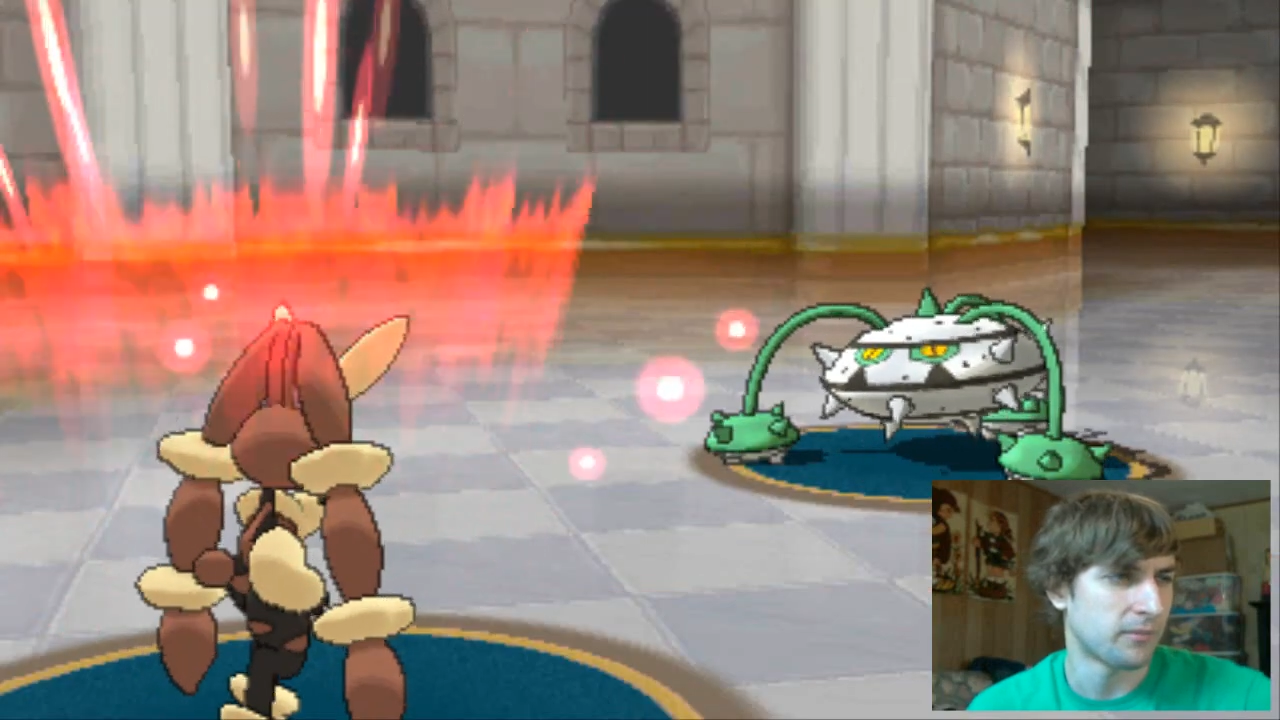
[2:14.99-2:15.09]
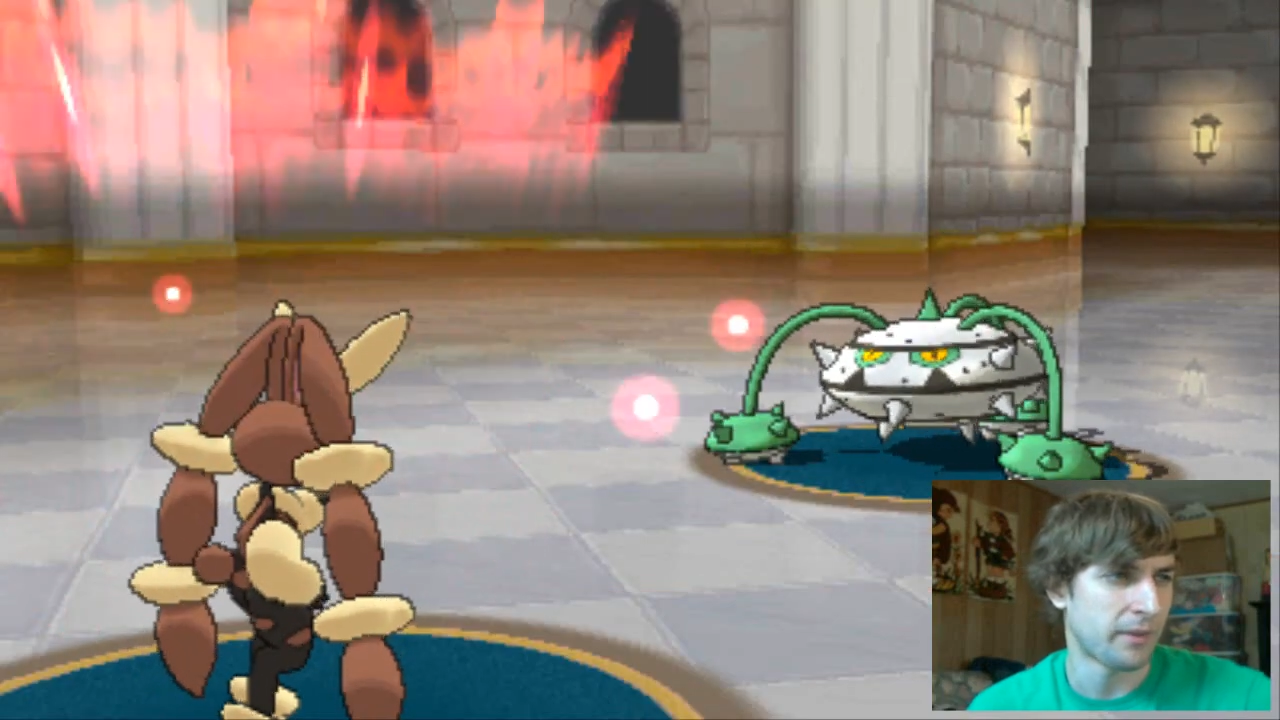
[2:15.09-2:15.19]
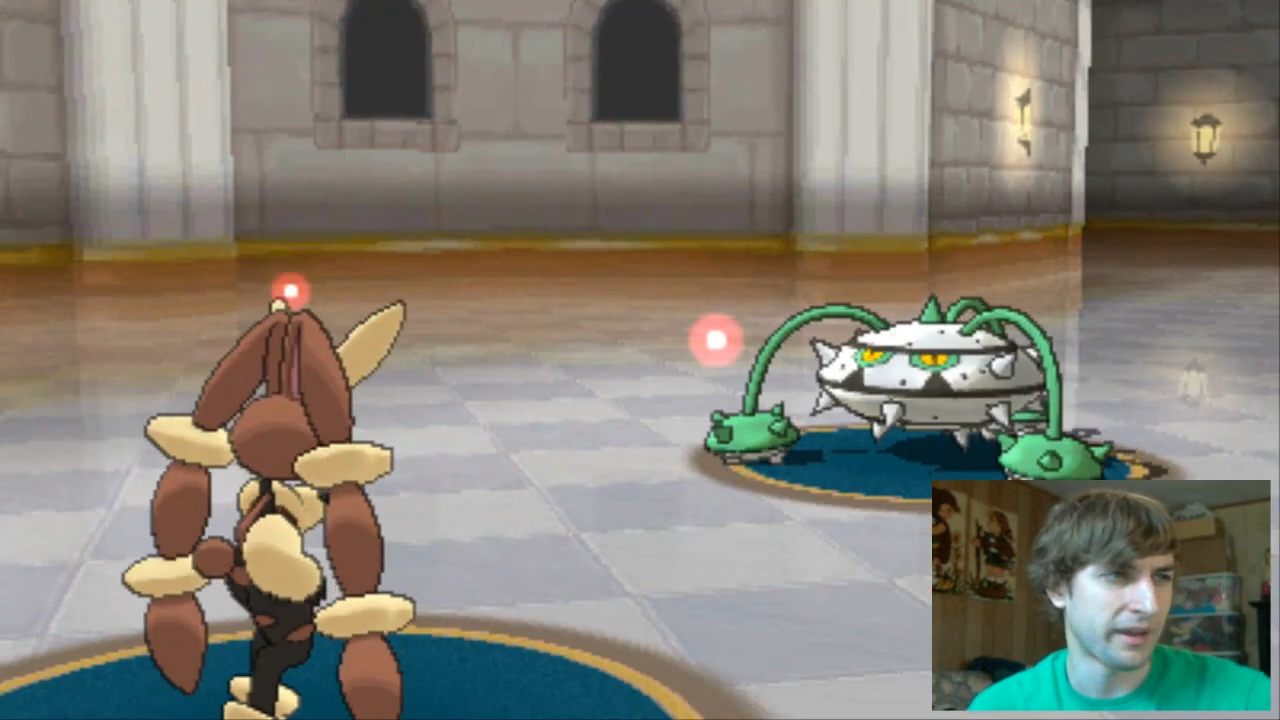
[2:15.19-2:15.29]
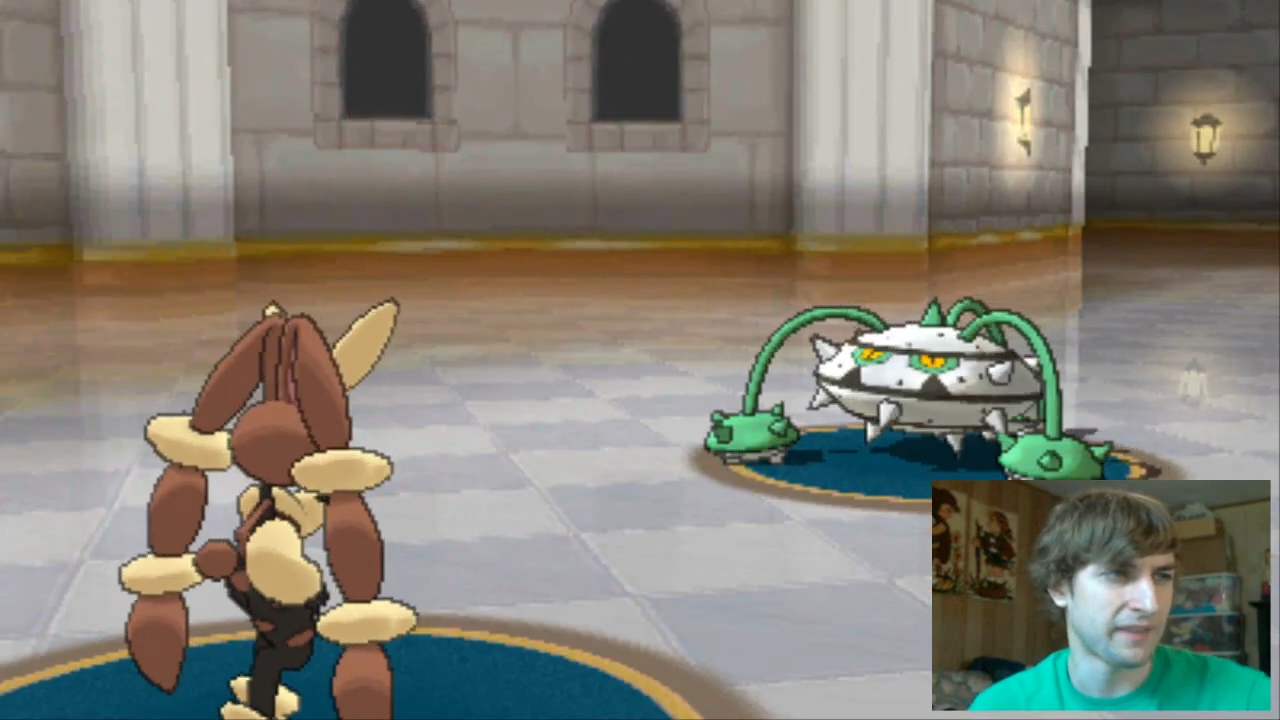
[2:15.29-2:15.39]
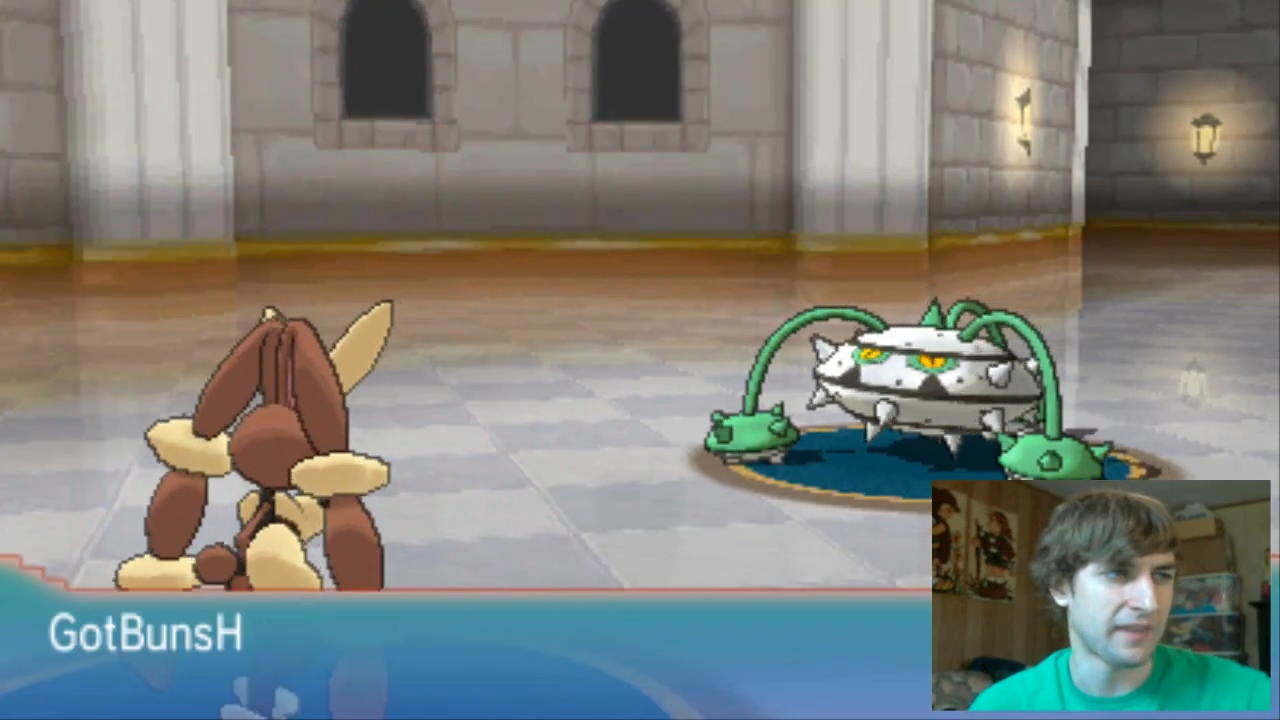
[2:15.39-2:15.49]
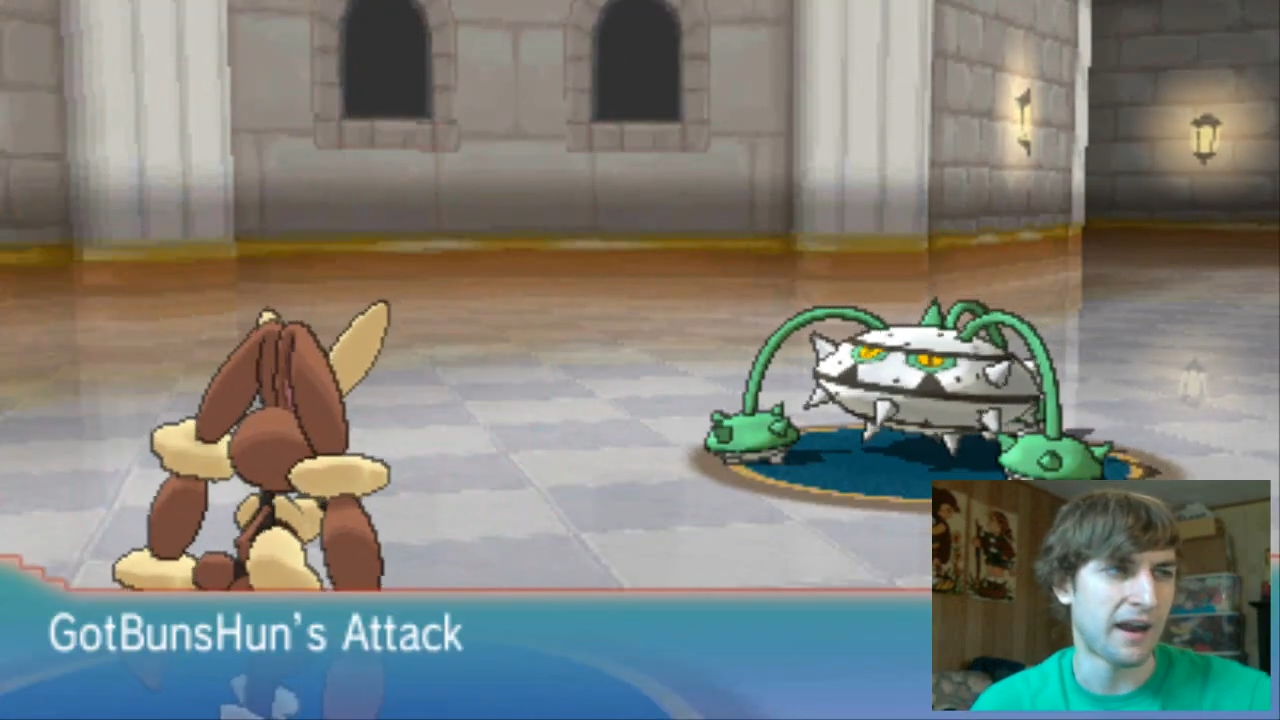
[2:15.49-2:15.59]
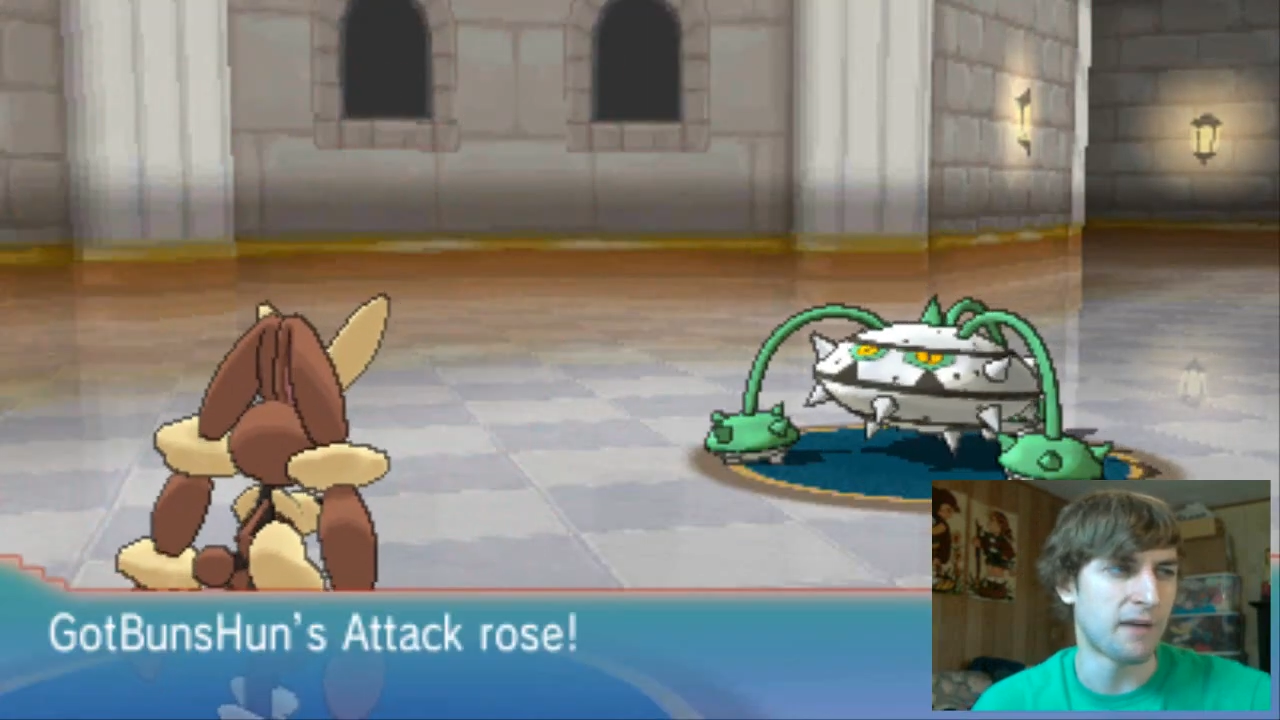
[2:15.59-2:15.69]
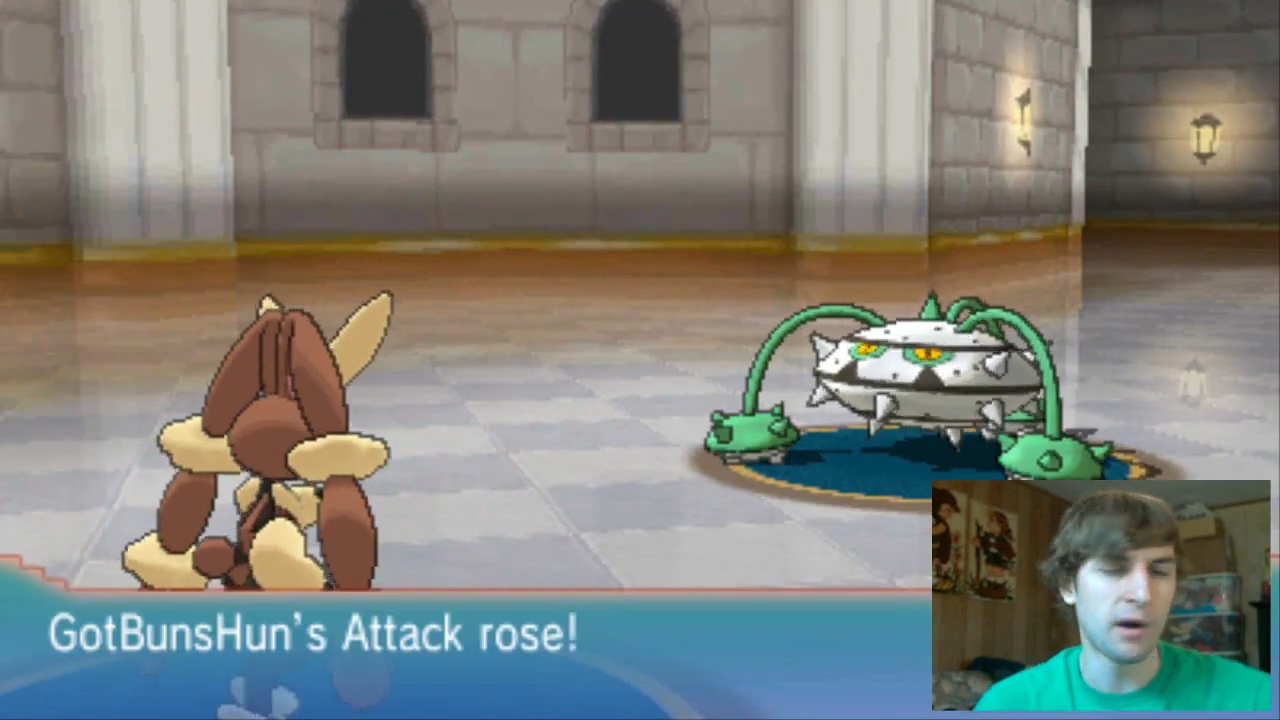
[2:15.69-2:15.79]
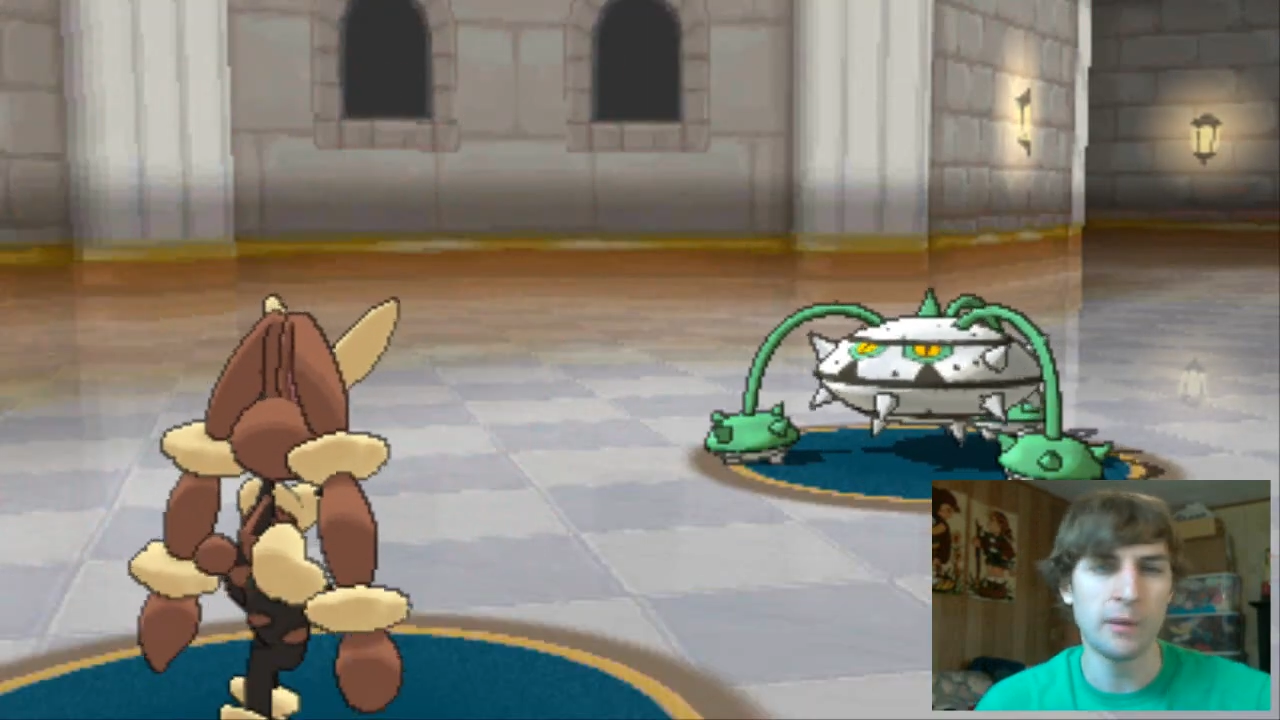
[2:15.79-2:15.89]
Am I gonna get the iron